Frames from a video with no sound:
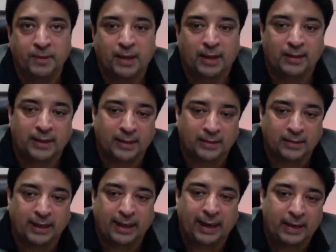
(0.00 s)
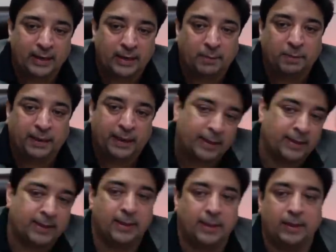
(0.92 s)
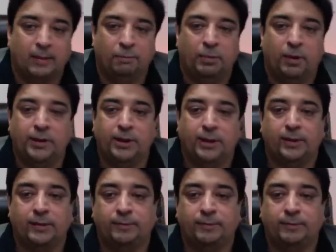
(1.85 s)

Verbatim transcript: And then they end up canceling a project.